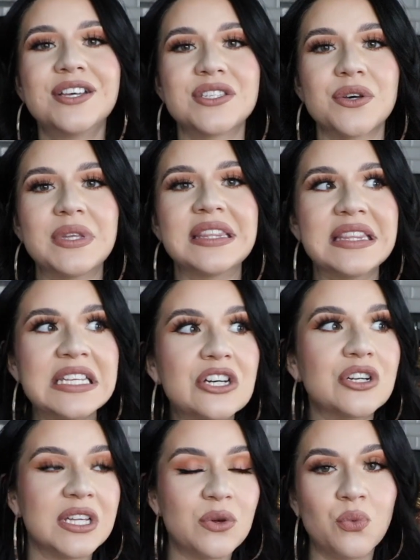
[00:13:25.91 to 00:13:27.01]
So it
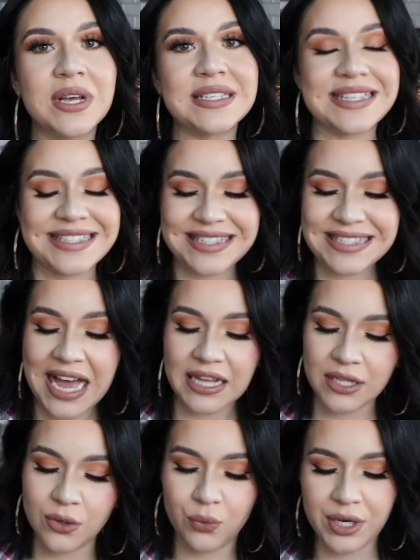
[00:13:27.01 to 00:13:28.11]
literally was
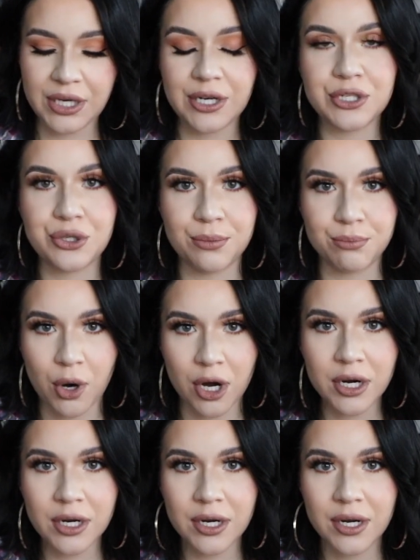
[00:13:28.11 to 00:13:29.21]
exactly 1 year to the
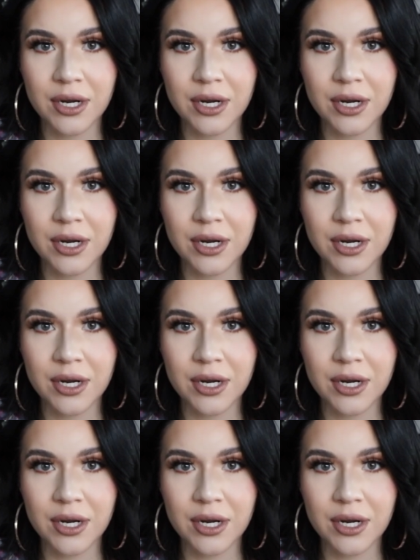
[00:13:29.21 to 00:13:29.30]
mark